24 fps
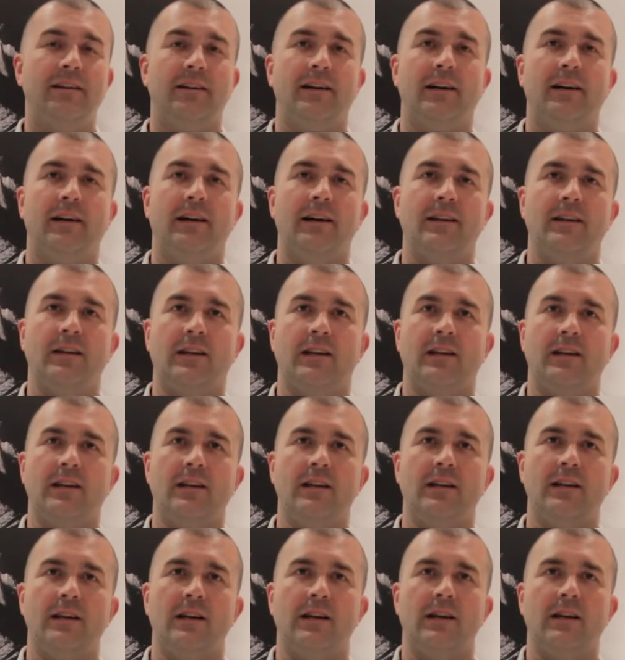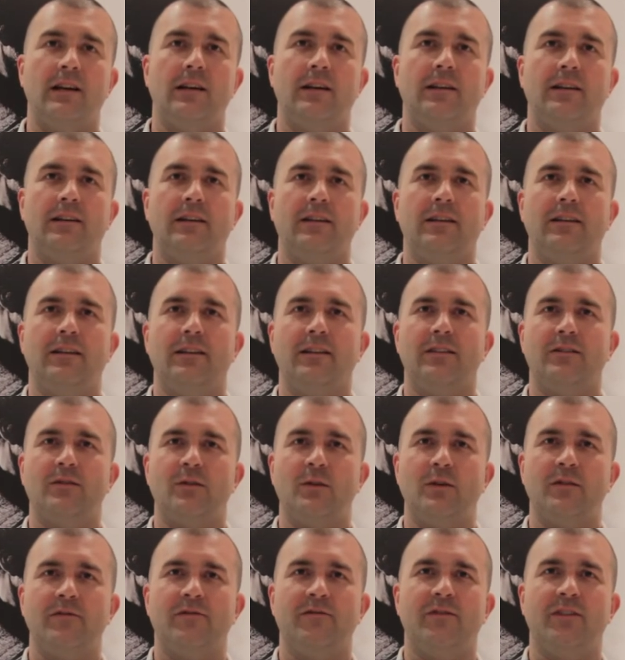I think in
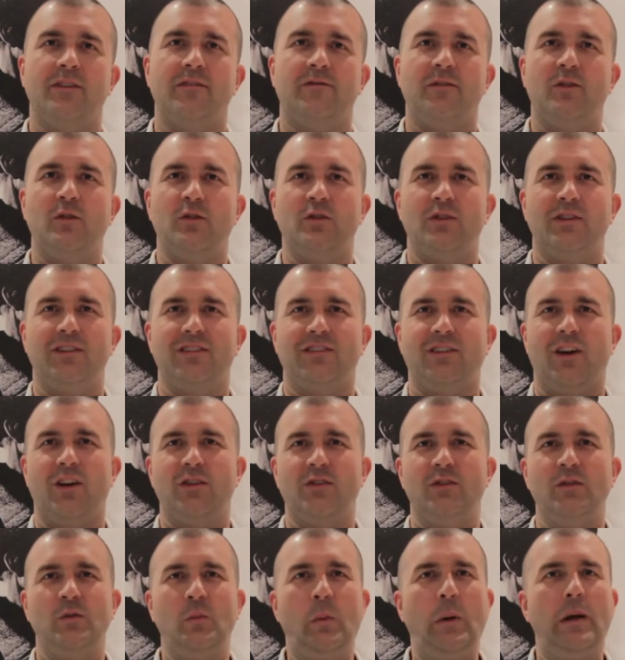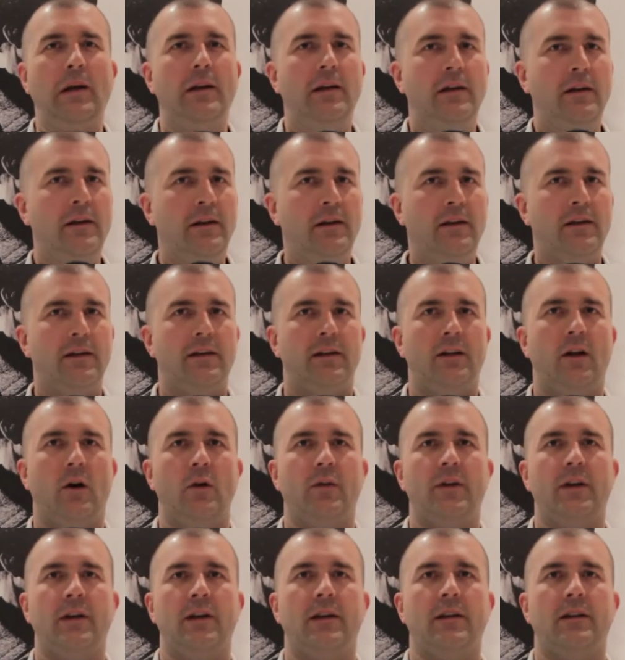sort of future discussions. But
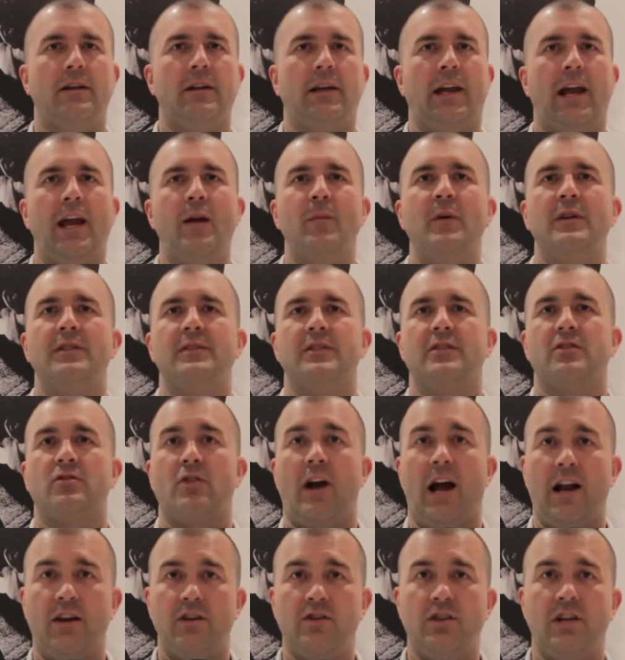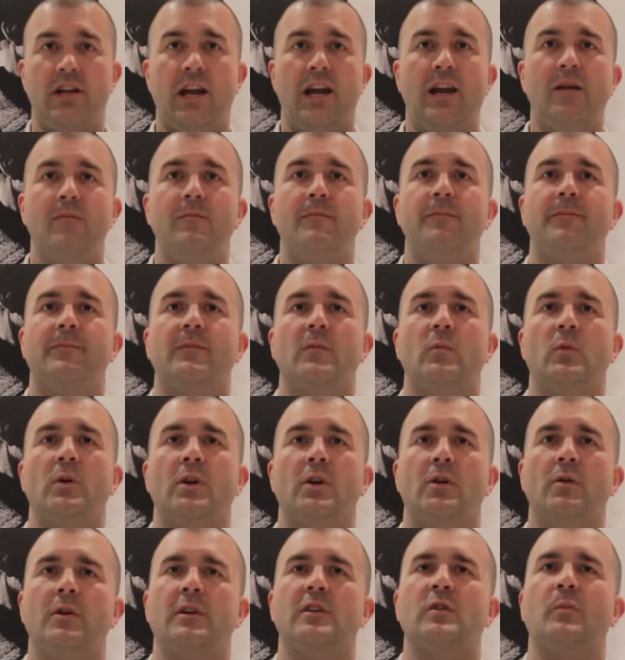the game is a strategy game. We're
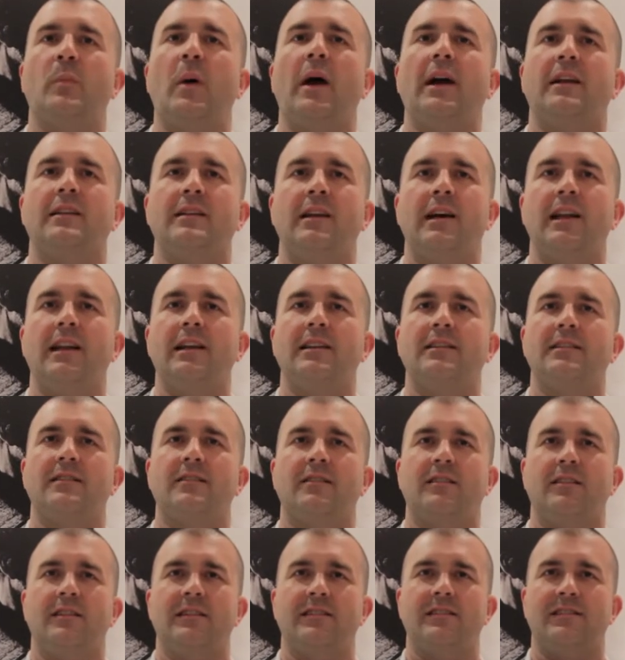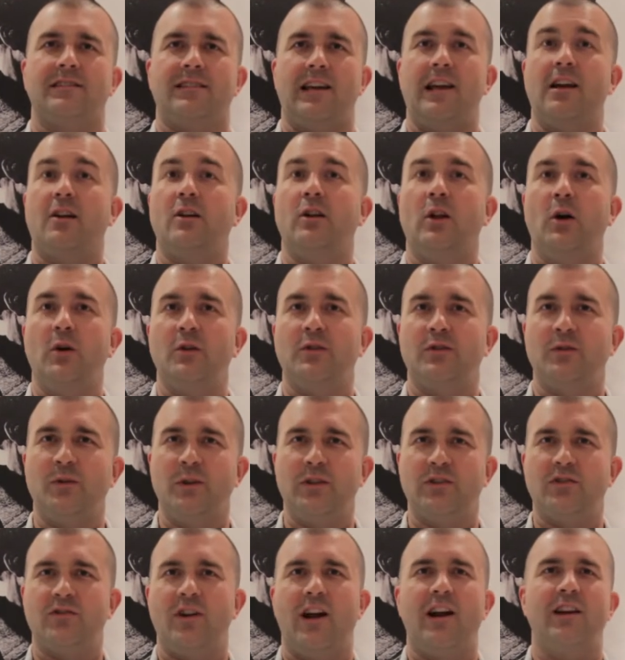going to expect that it's going to stay close to
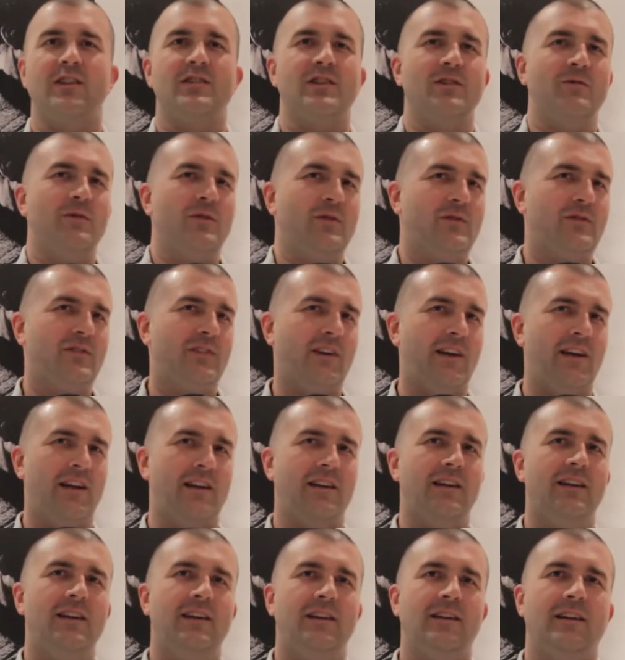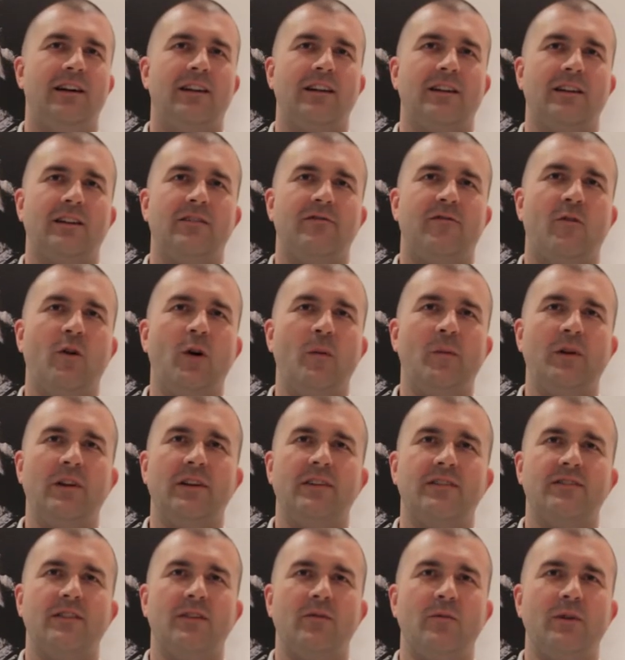its strategy roots, and I think the
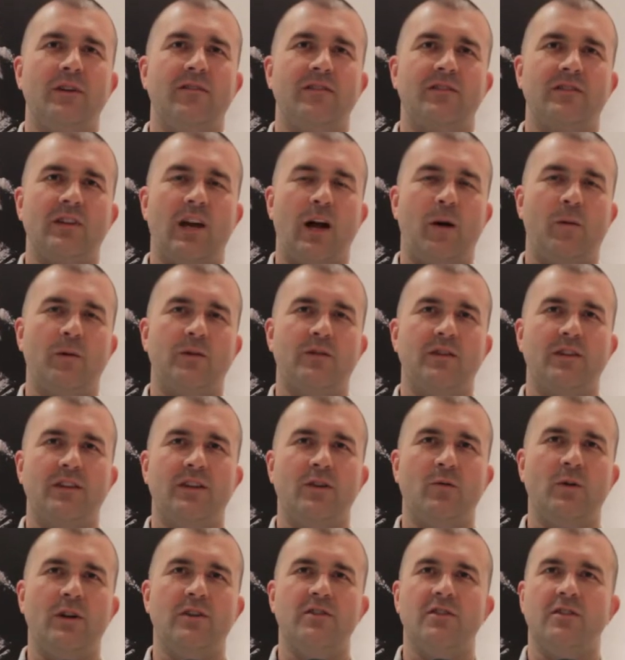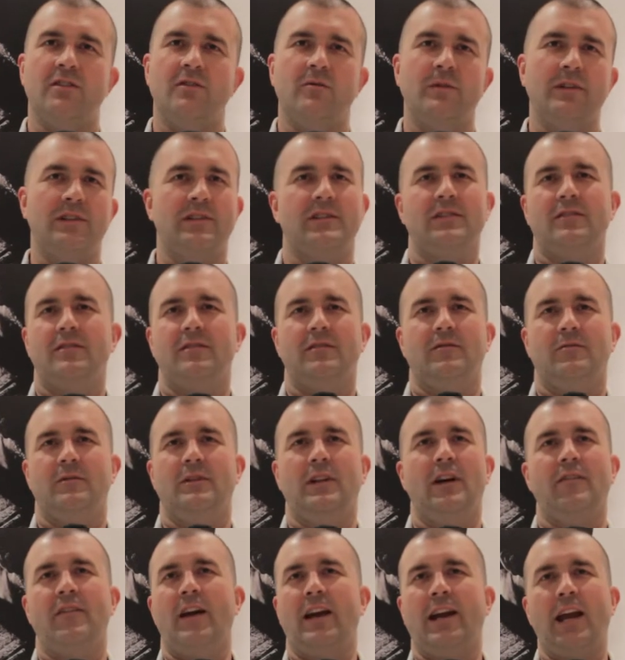formulas that we've established in the original, we
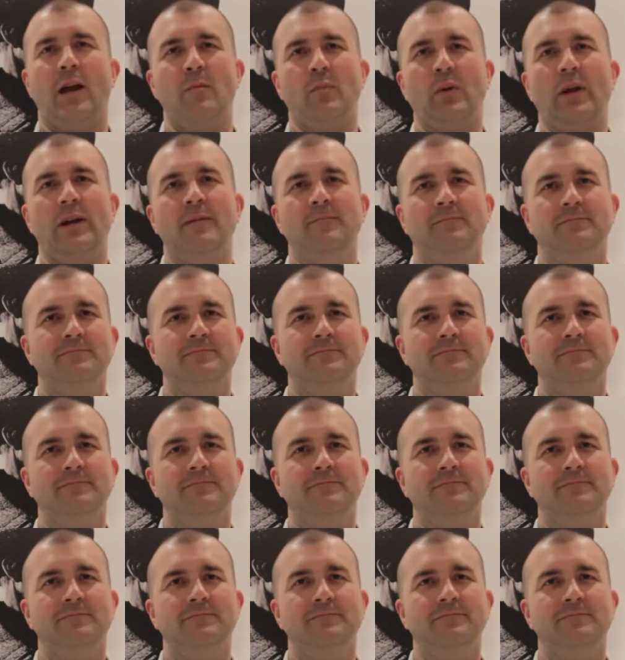love that gameplay.